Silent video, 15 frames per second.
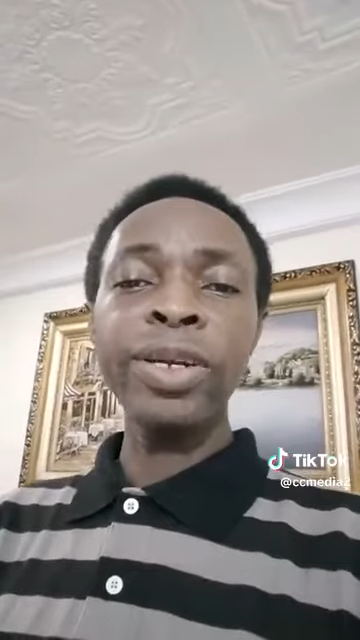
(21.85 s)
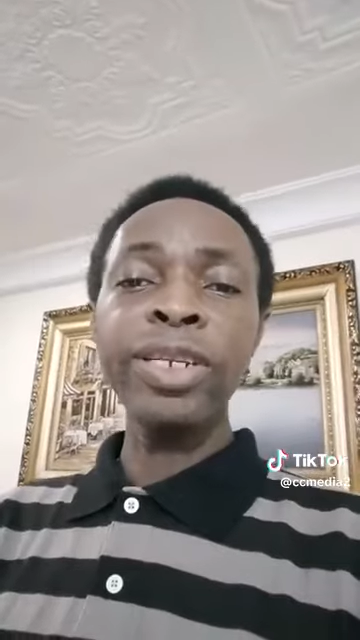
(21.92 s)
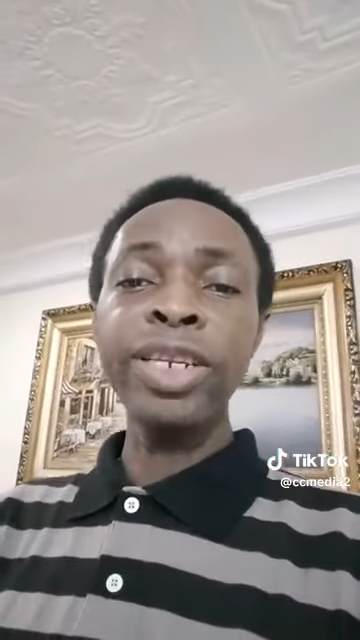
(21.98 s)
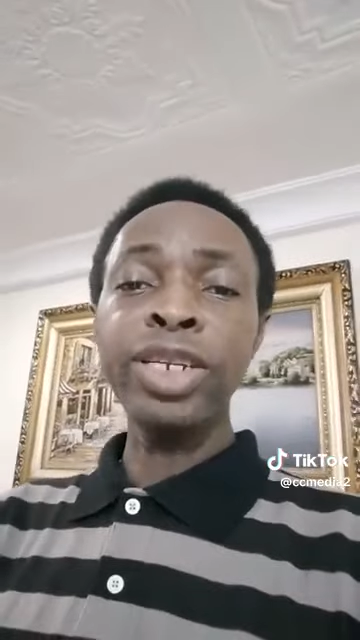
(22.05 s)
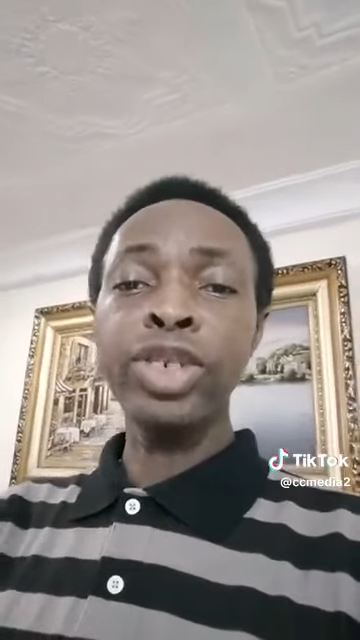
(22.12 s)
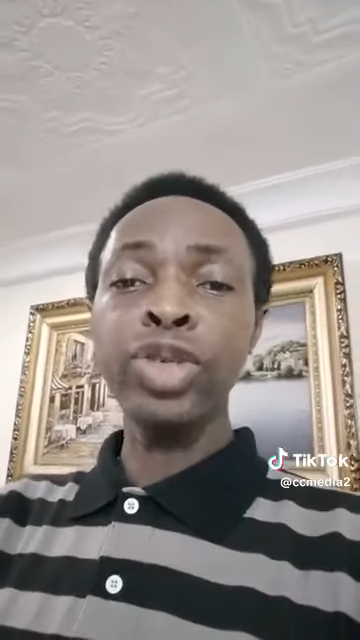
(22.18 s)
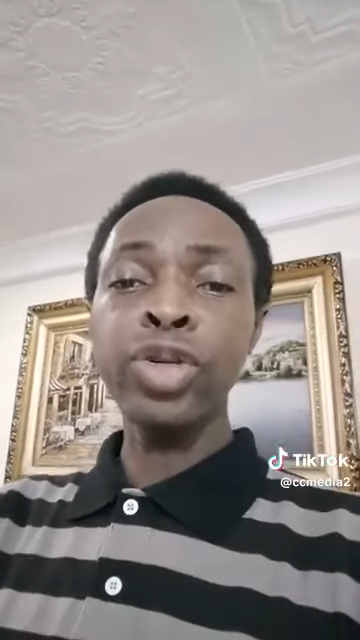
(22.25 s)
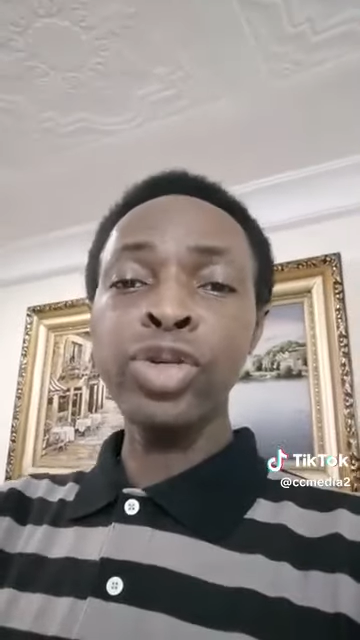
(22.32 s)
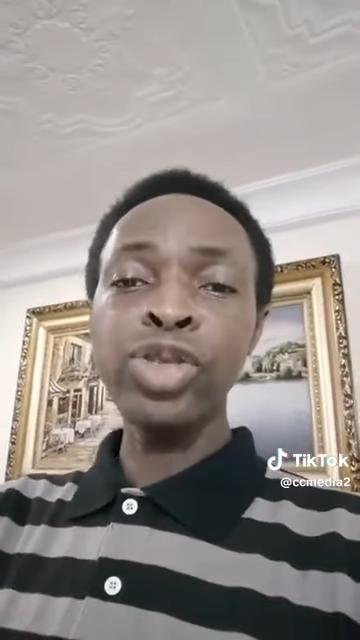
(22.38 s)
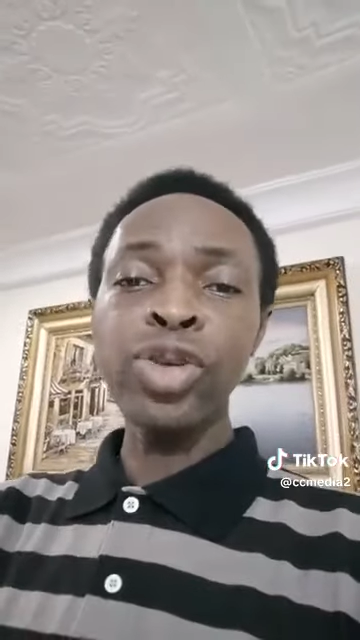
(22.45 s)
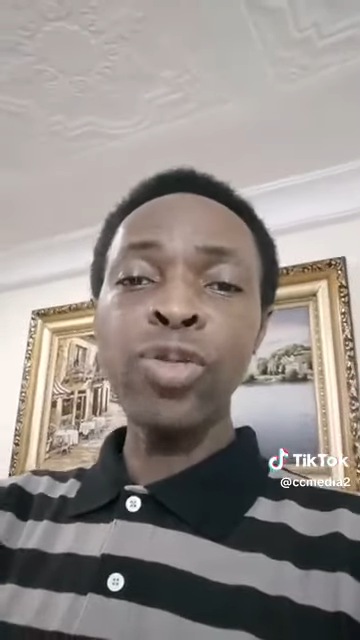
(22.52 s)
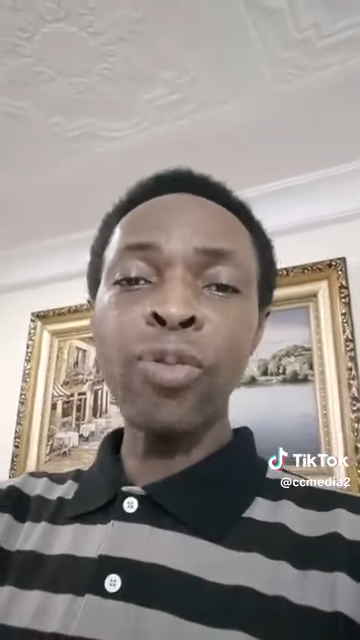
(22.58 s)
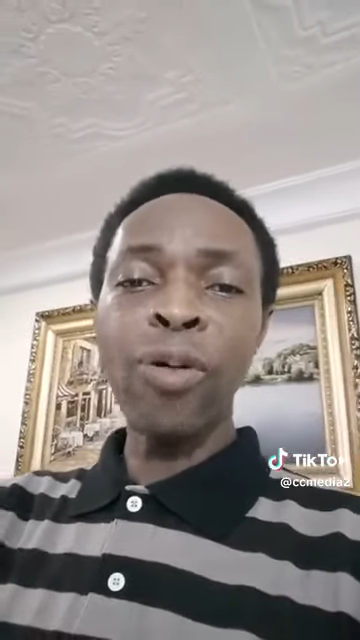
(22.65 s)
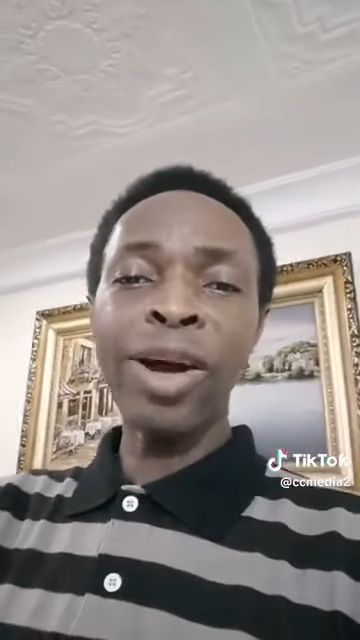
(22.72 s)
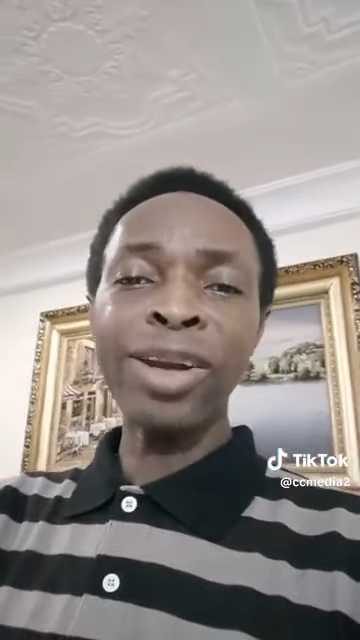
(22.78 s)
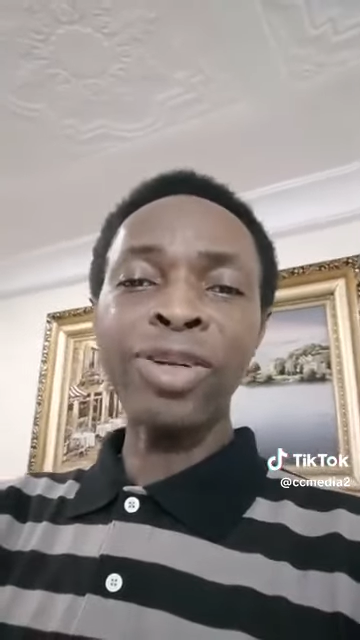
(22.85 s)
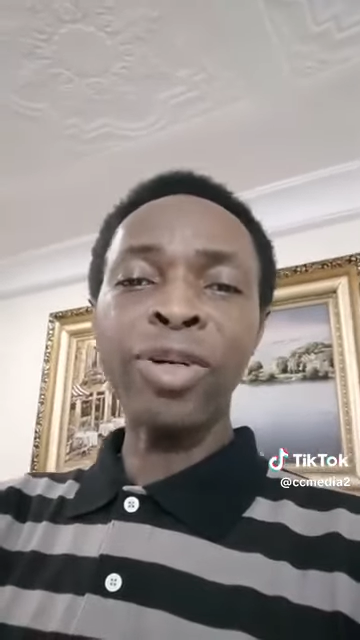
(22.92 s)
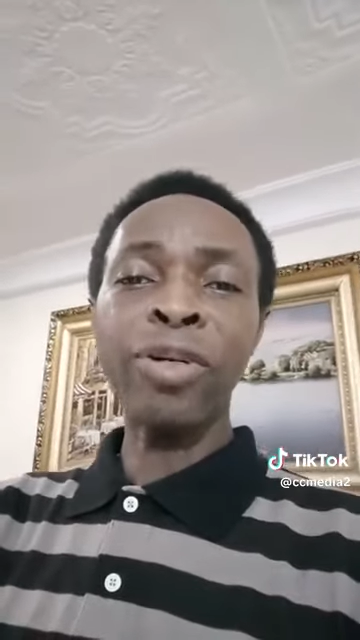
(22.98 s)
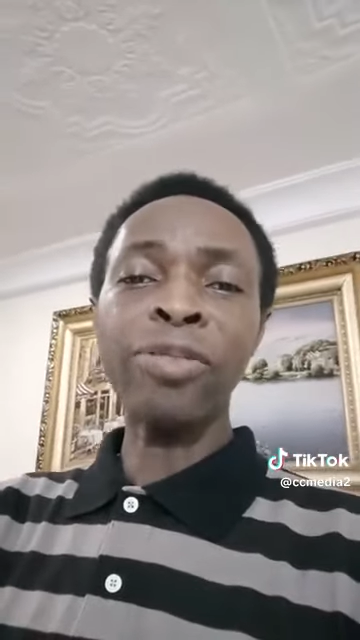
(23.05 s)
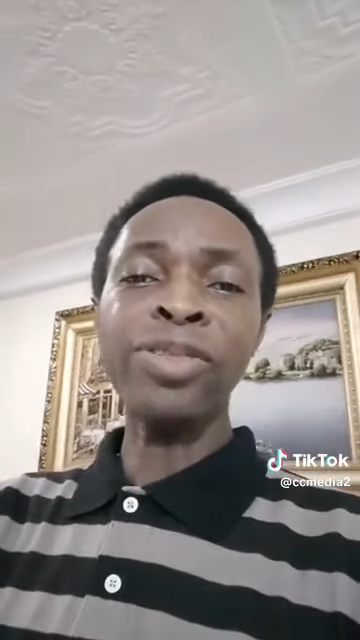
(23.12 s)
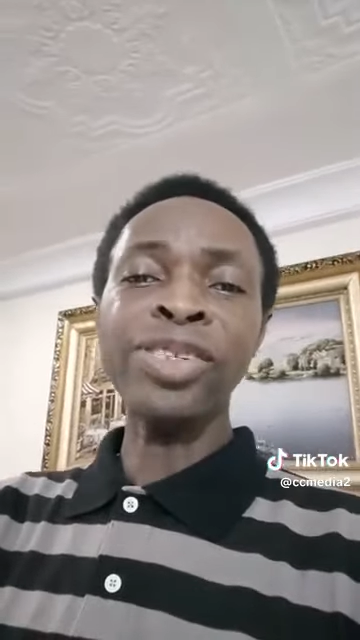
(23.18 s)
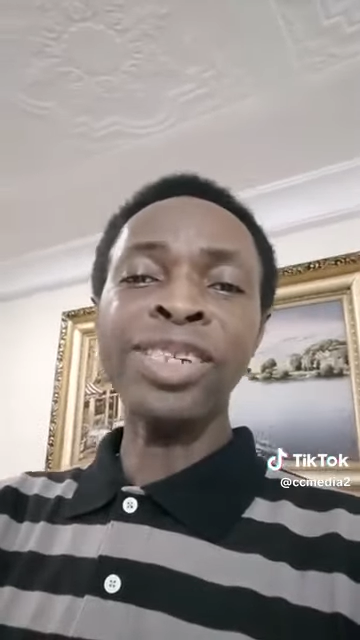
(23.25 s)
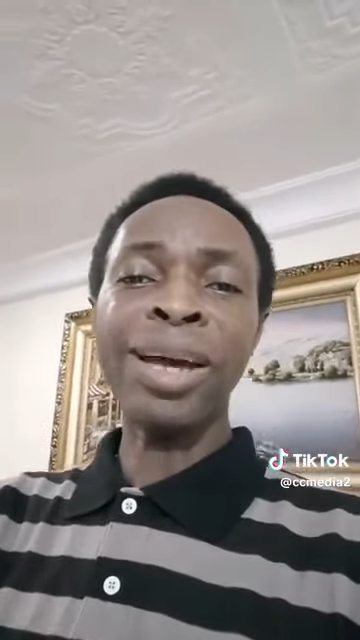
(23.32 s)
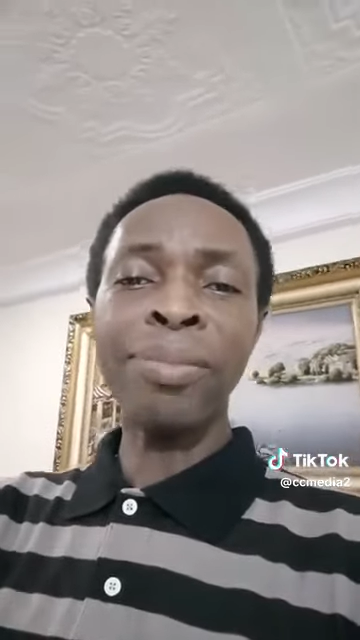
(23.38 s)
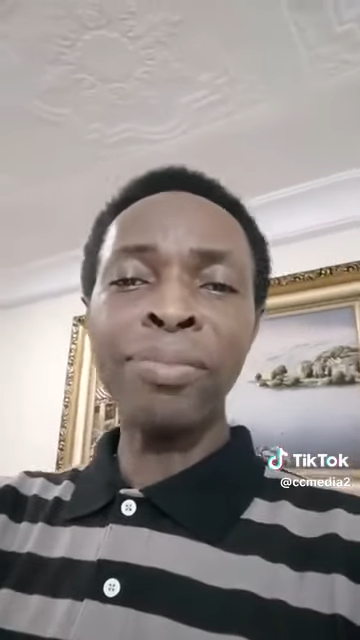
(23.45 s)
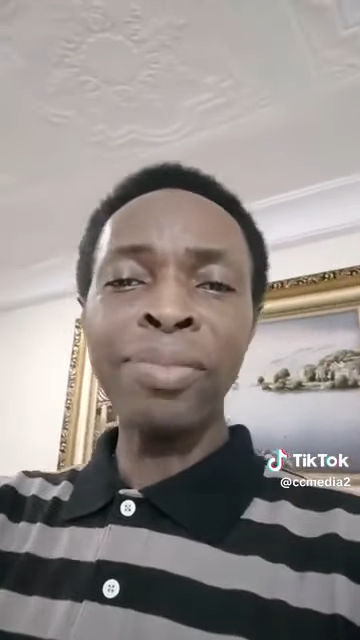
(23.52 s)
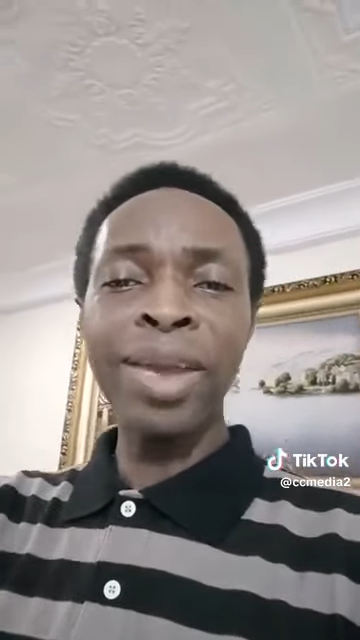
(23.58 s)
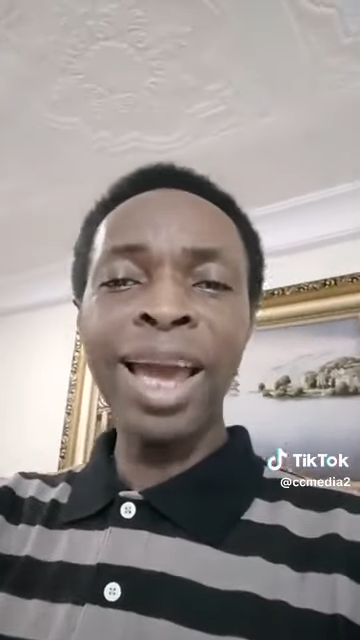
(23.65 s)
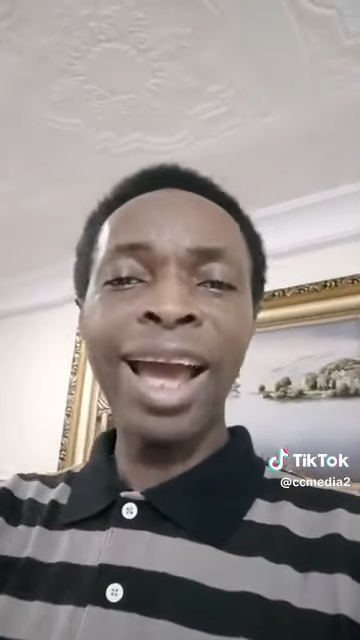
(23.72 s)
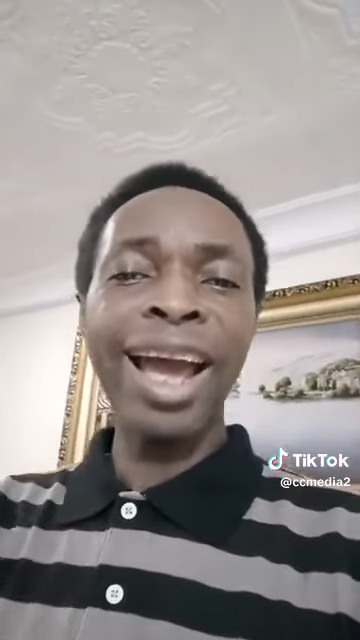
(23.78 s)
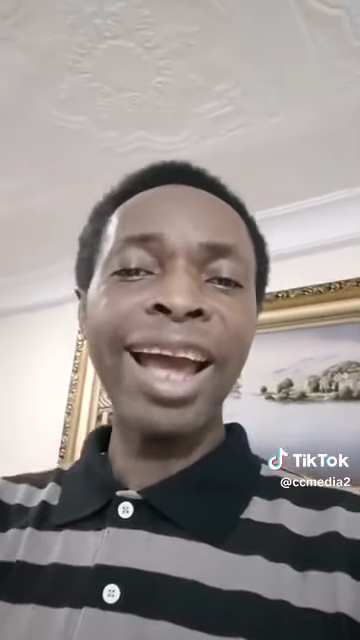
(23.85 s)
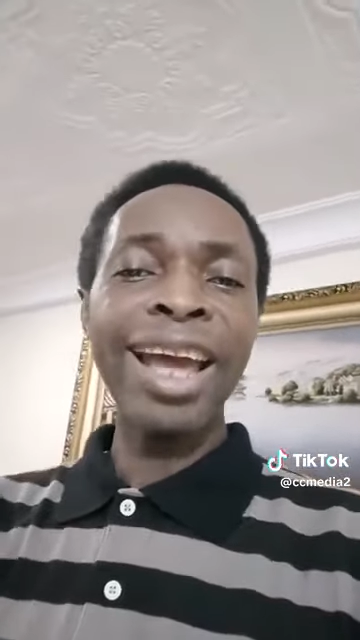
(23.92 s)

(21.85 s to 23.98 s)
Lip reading: the chosen one of Zambia,